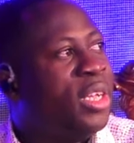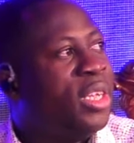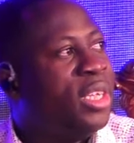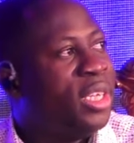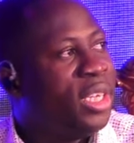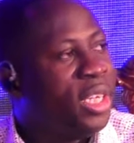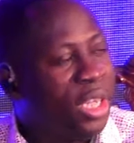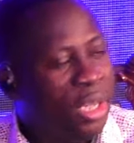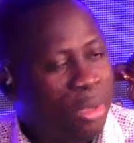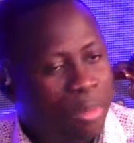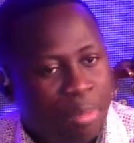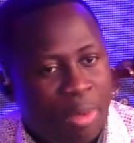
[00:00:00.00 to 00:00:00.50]

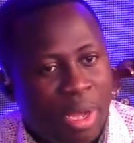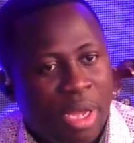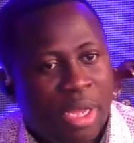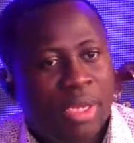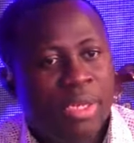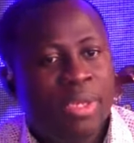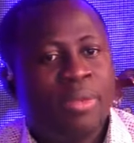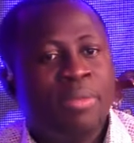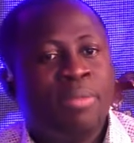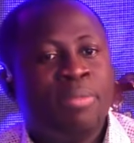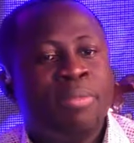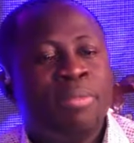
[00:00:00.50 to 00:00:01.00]
Amen.
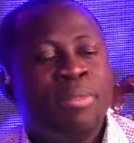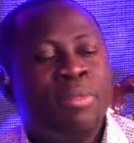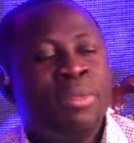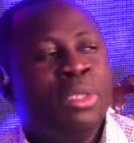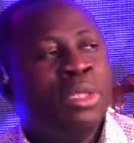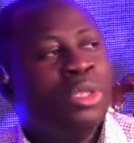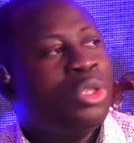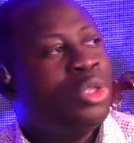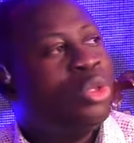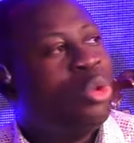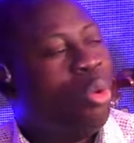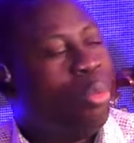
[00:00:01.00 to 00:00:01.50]

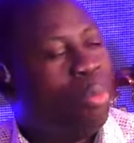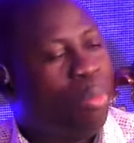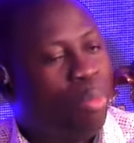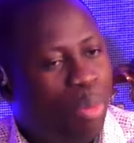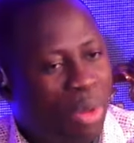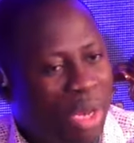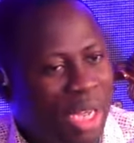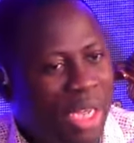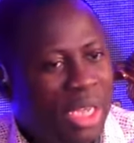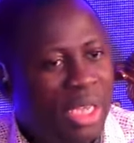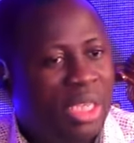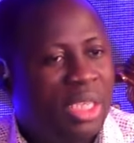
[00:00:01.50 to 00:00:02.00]
So
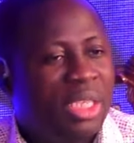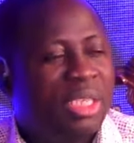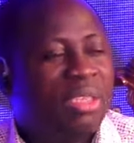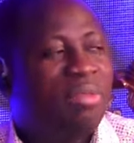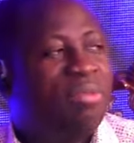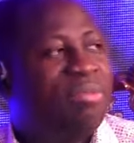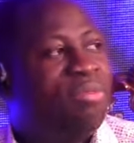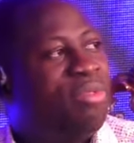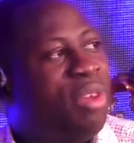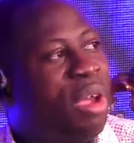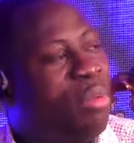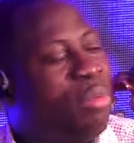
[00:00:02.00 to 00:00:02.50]
please,
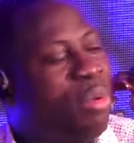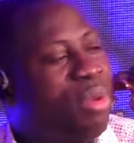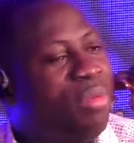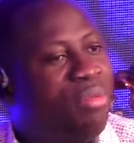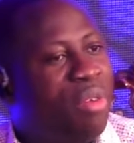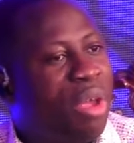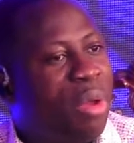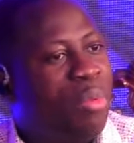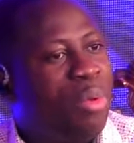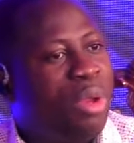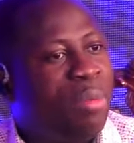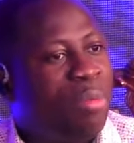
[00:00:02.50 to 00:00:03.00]
very,
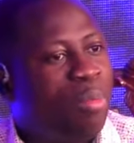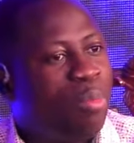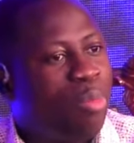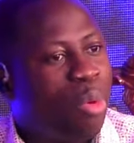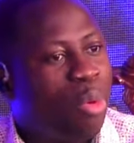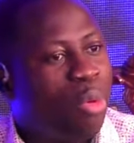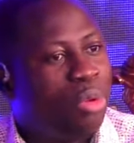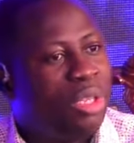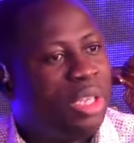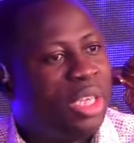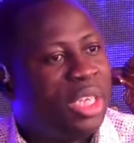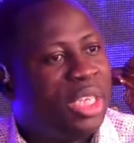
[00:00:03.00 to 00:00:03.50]
very
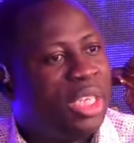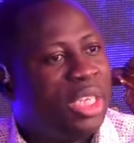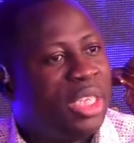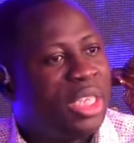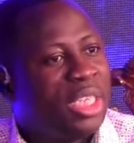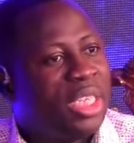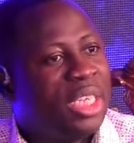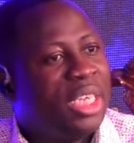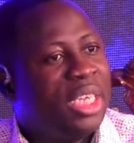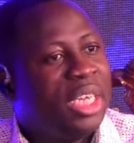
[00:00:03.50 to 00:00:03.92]
important.